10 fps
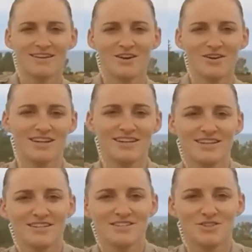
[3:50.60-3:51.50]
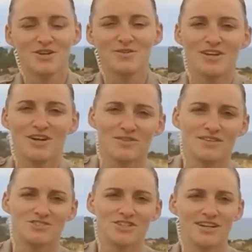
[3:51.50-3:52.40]
Okay, so here we go.
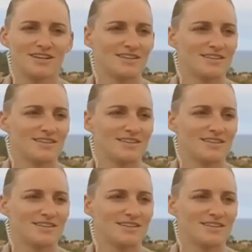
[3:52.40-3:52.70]
The giant.